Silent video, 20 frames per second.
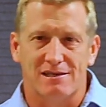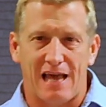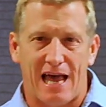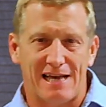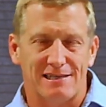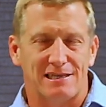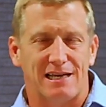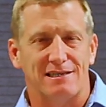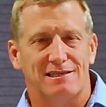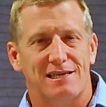
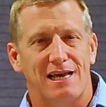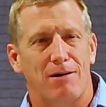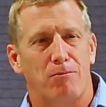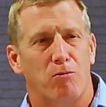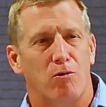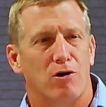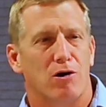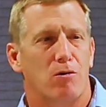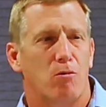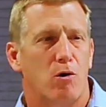as I said,
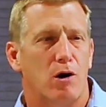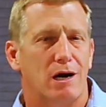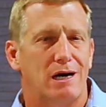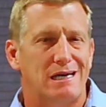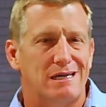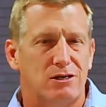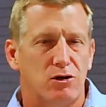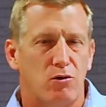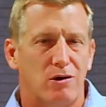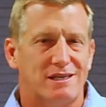we're, we're going
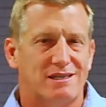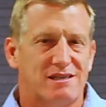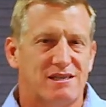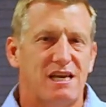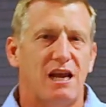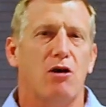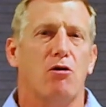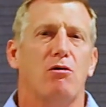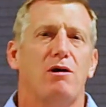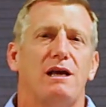to do a
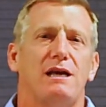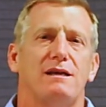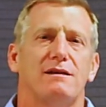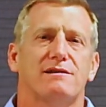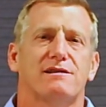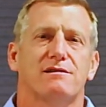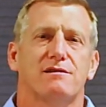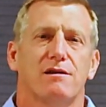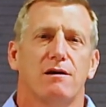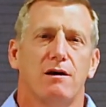
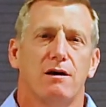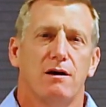series